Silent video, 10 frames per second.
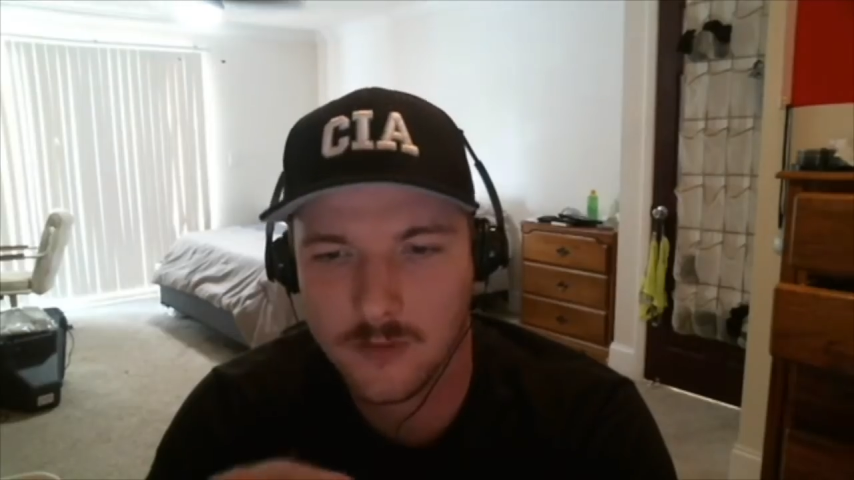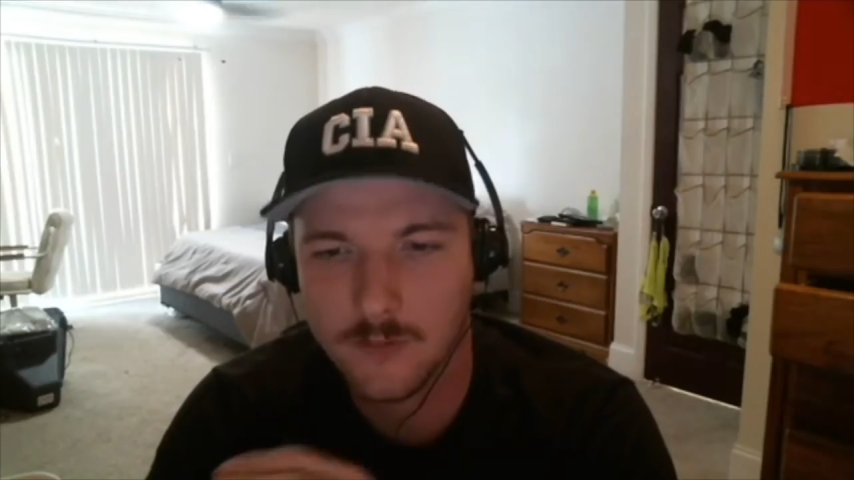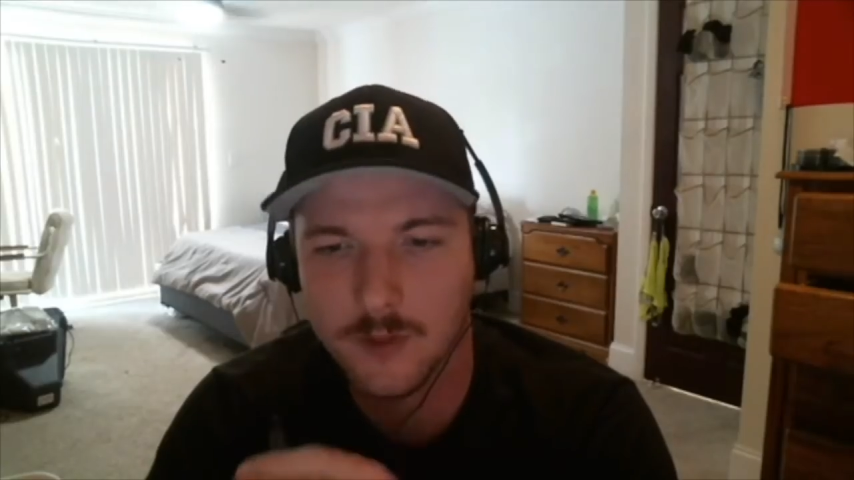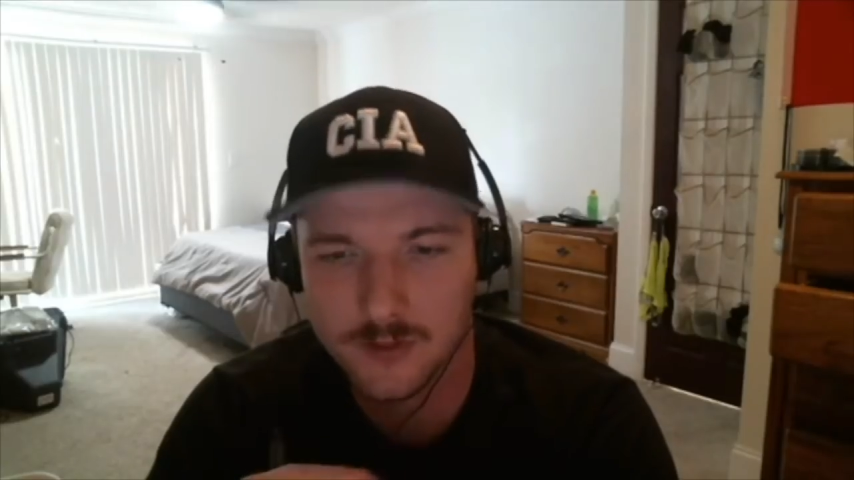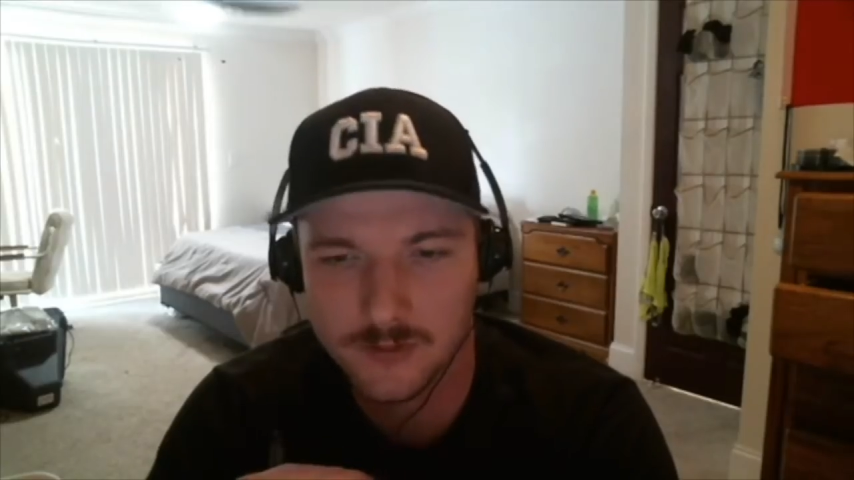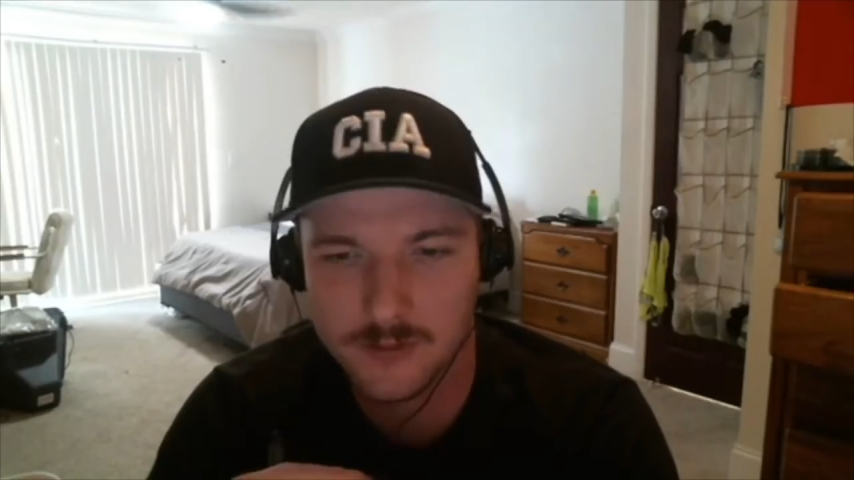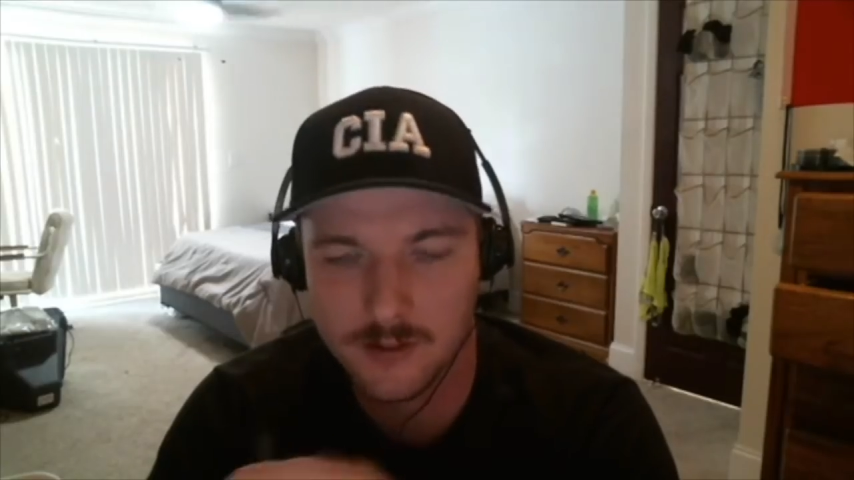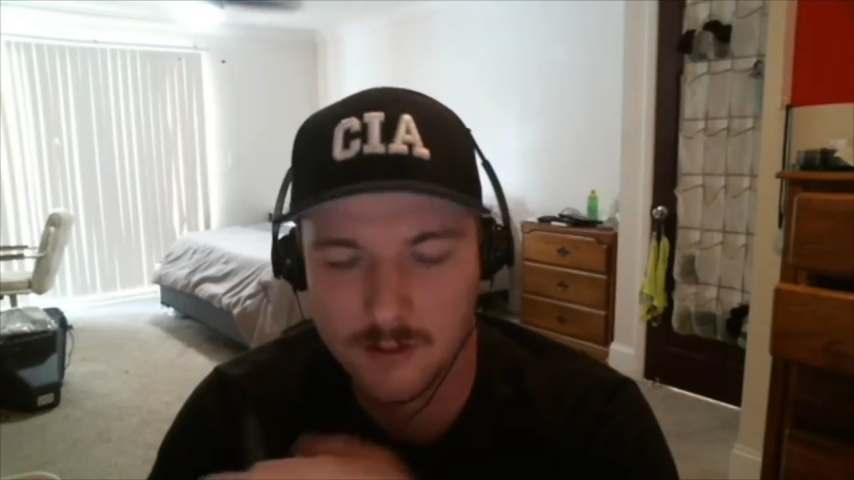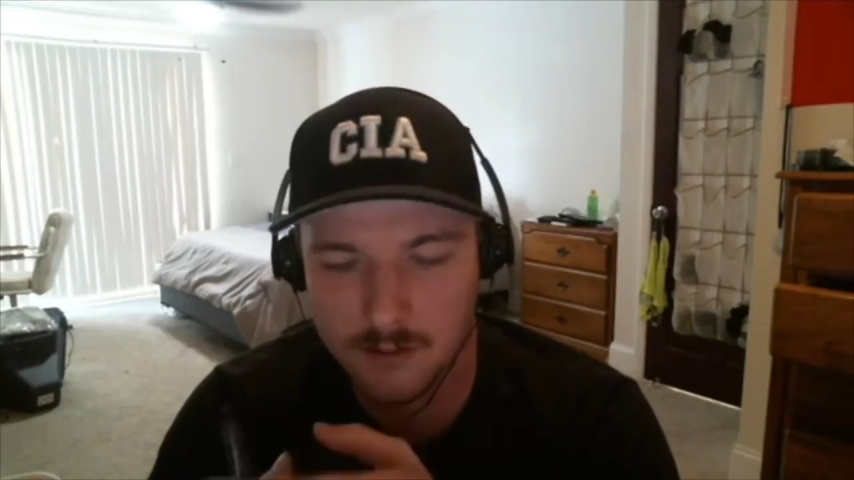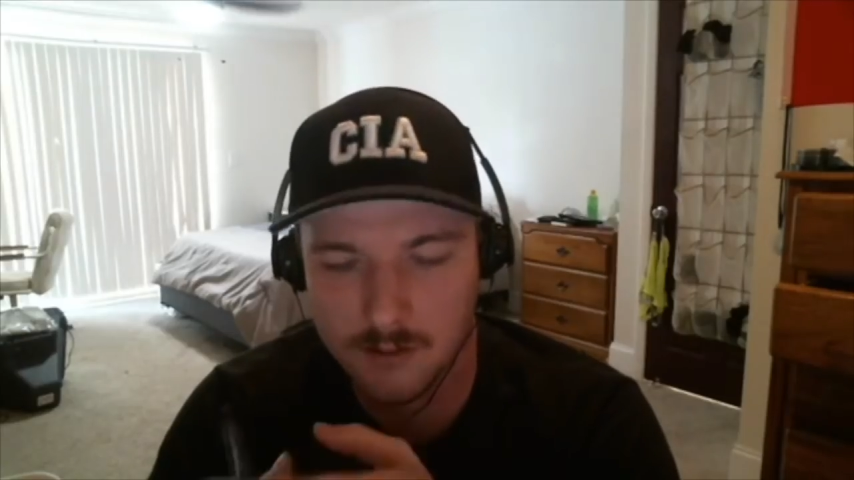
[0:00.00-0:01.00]

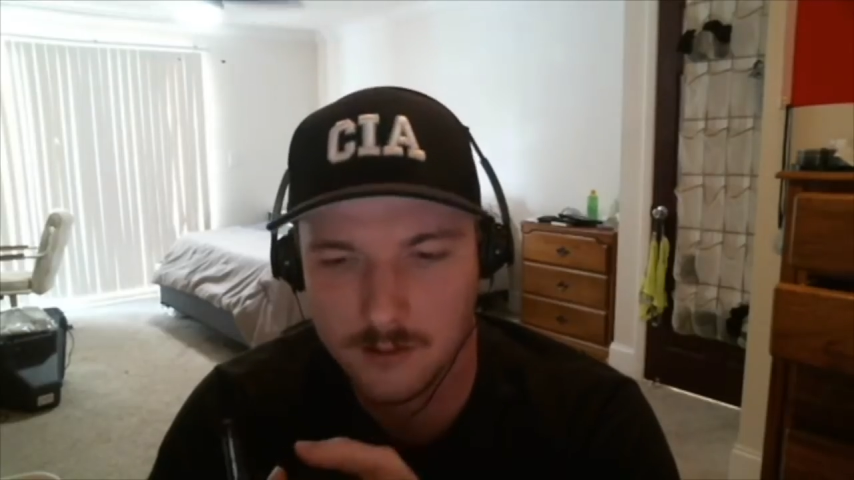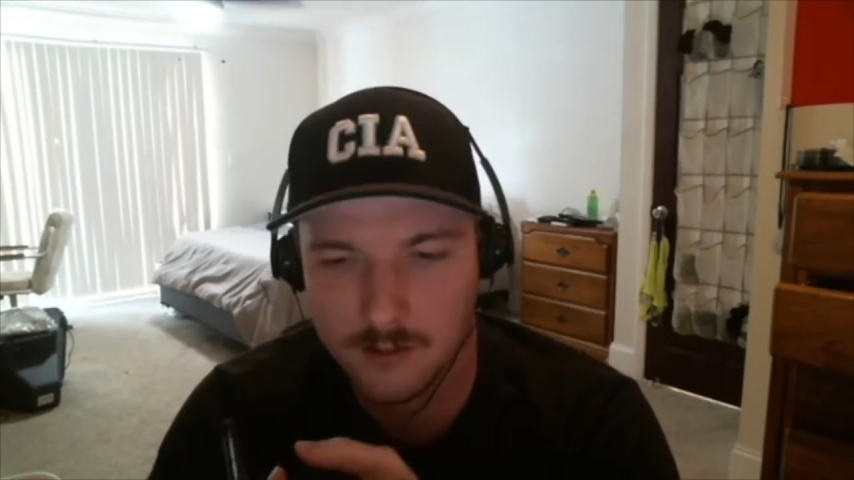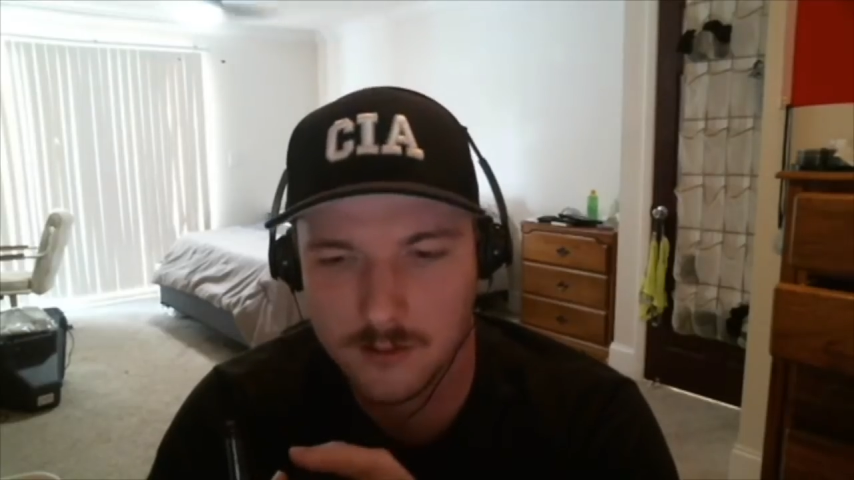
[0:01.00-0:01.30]
the